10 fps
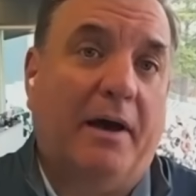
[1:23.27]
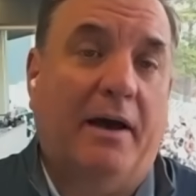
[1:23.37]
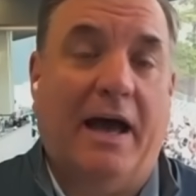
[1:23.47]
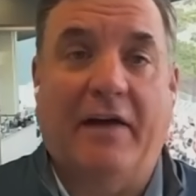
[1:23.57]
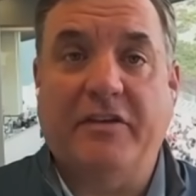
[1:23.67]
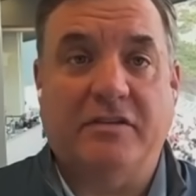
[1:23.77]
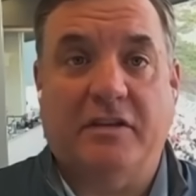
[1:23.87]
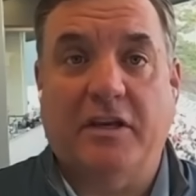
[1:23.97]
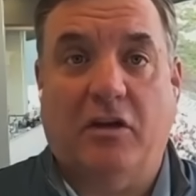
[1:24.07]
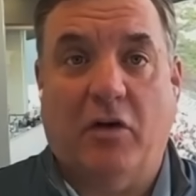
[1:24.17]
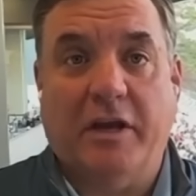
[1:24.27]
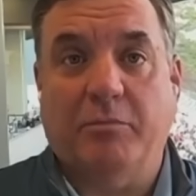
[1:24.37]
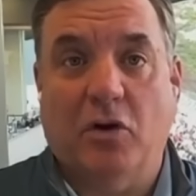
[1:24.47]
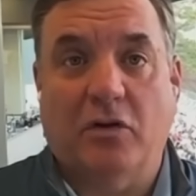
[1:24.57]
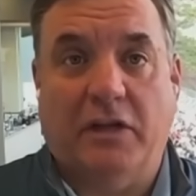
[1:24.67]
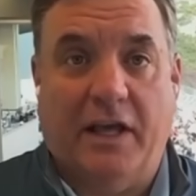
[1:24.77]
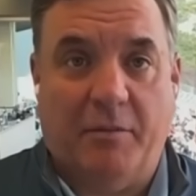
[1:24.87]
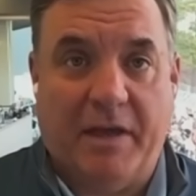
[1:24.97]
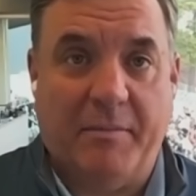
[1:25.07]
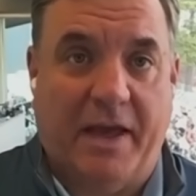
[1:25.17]
Uh, obviously, Greg Byrne, the
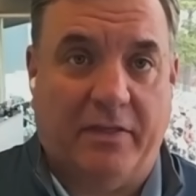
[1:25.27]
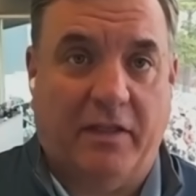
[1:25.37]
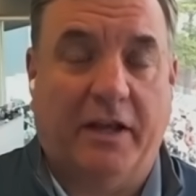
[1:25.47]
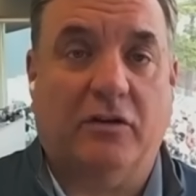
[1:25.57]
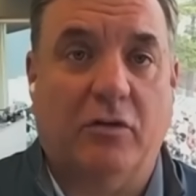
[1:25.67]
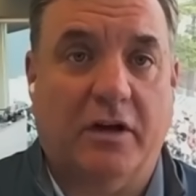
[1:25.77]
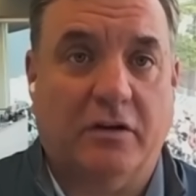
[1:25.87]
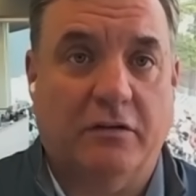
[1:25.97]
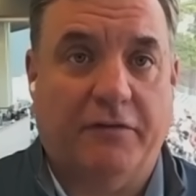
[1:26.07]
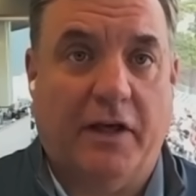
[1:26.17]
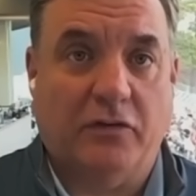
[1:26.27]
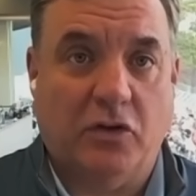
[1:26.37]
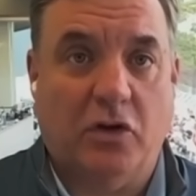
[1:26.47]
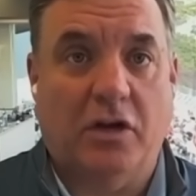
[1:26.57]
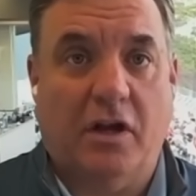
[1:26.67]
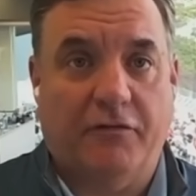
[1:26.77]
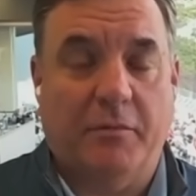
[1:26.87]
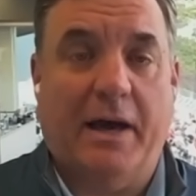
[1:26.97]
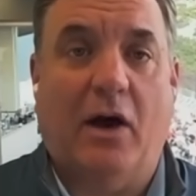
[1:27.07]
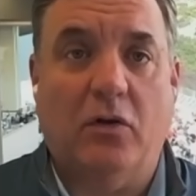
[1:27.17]
Alabama athletic director, felt good enough
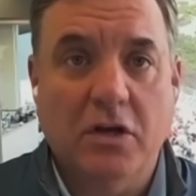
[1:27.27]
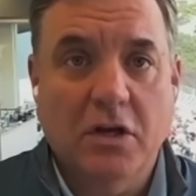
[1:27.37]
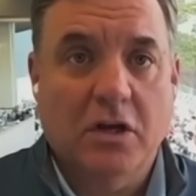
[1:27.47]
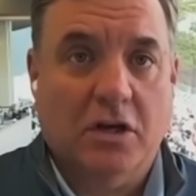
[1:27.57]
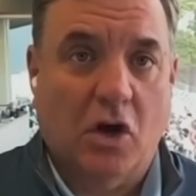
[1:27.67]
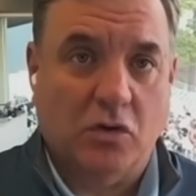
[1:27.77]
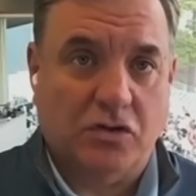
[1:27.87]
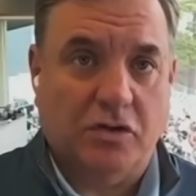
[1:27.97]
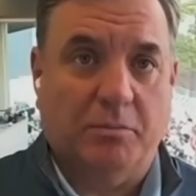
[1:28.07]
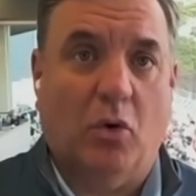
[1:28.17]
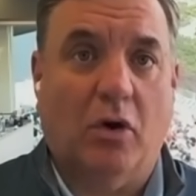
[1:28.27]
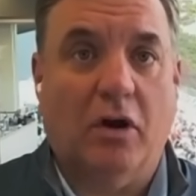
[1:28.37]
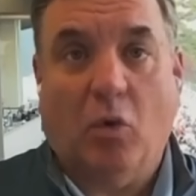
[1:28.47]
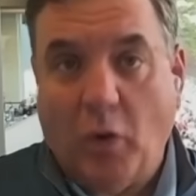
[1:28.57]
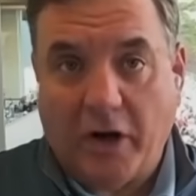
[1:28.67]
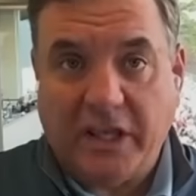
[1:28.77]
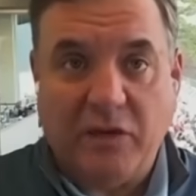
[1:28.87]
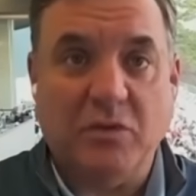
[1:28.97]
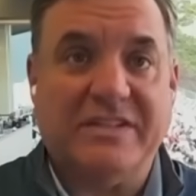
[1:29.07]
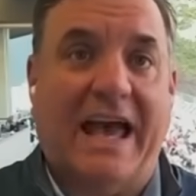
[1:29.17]
about Coach DeBoer or where
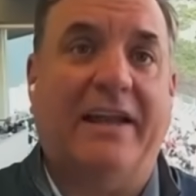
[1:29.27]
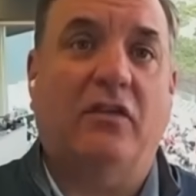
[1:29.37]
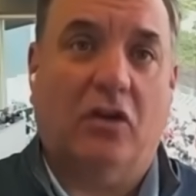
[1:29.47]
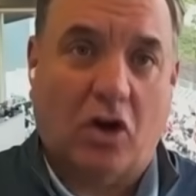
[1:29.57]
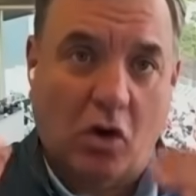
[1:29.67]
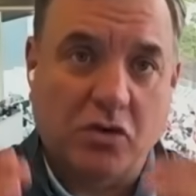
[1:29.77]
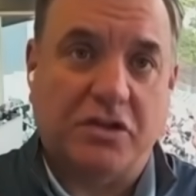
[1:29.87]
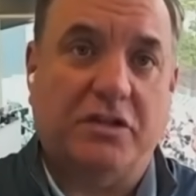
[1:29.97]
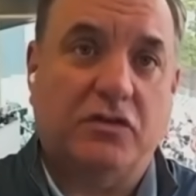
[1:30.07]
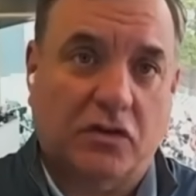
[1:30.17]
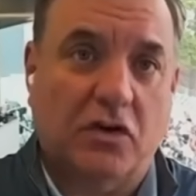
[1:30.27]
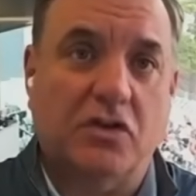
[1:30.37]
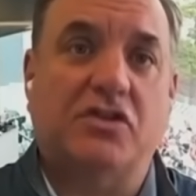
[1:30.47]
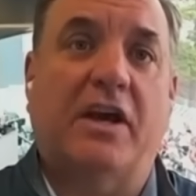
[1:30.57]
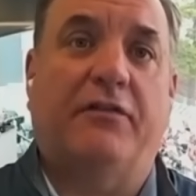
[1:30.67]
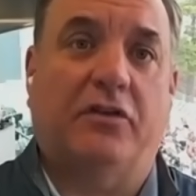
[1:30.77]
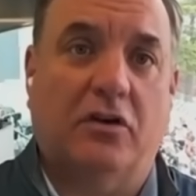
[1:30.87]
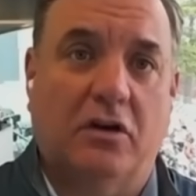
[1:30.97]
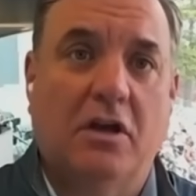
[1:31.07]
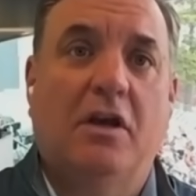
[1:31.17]
he was at in the coaching search
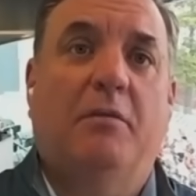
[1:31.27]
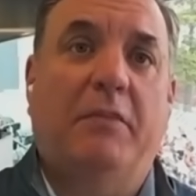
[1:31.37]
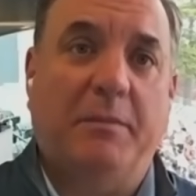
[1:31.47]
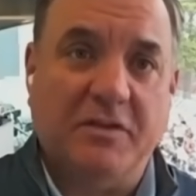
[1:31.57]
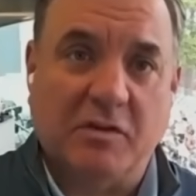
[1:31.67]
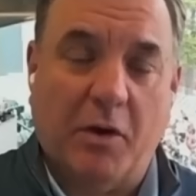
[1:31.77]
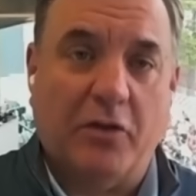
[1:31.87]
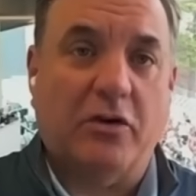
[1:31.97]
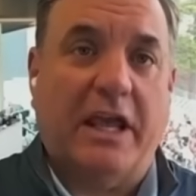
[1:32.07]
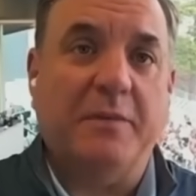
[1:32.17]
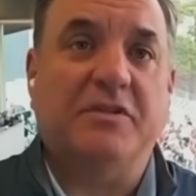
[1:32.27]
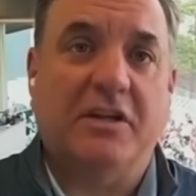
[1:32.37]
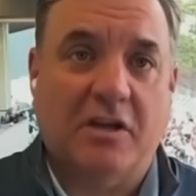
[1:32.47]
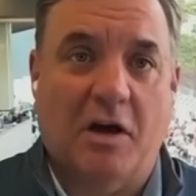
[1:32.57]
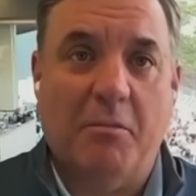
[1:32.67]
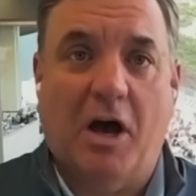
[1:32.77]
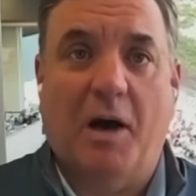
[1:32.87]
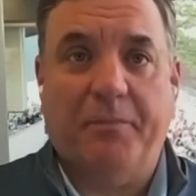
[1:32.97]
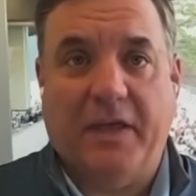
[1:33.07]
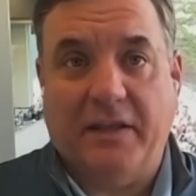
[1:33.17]
after maybe some other names had come
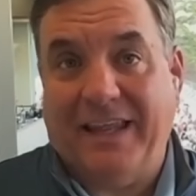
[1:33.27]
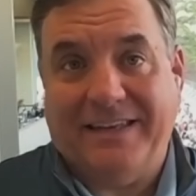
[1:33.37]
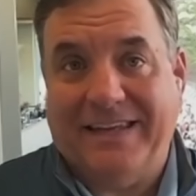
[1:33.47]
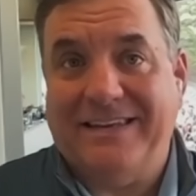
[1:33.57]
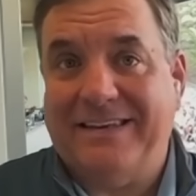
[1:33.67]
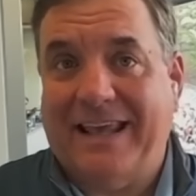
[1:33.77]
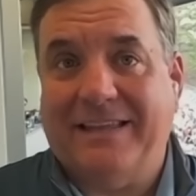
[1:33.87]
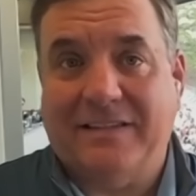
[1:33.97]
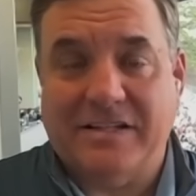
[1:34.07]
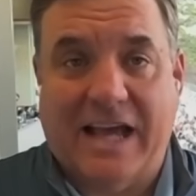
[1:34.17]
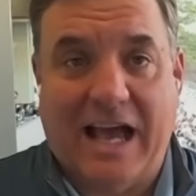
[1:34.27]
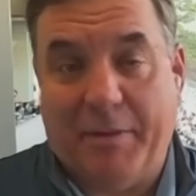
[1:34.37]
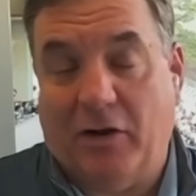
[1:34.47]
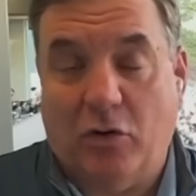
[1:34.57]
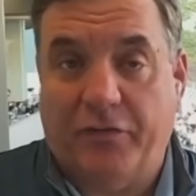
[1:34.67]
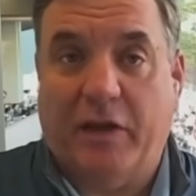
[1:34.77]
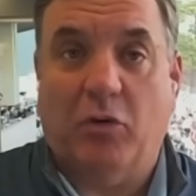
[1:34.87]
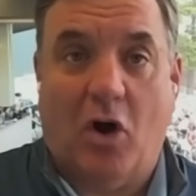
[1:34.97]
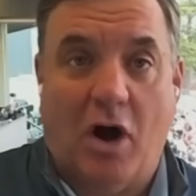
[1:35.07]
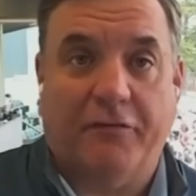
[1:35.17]
up that, that didn't take the job. I don't know if they
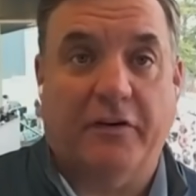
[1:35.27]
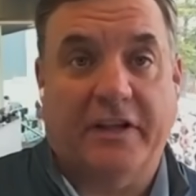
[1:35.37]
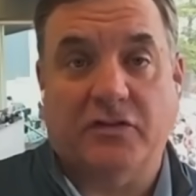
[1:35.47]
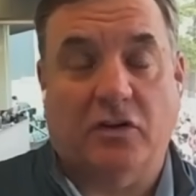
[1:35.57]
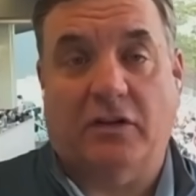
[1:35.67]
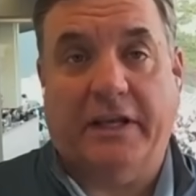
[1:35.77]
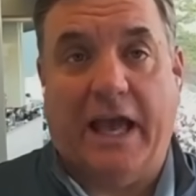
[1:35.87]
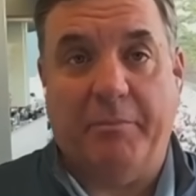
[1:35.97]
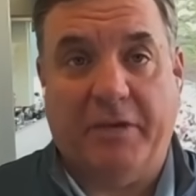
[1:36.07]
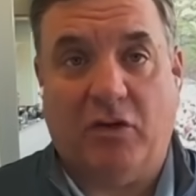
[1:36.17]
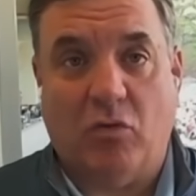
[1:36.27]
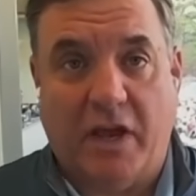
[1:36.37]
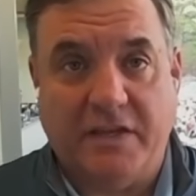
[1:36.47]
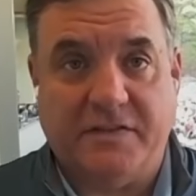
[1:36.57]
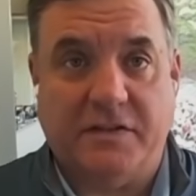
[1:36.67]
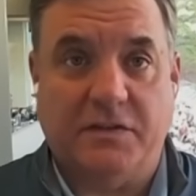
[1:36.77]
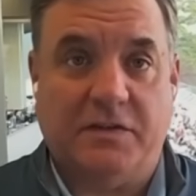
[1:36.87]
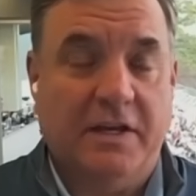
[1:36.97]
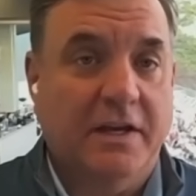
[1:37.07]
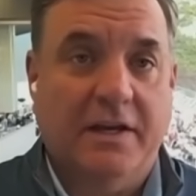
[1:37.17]
were offered. They certainly got big
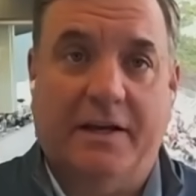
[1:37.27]
raises.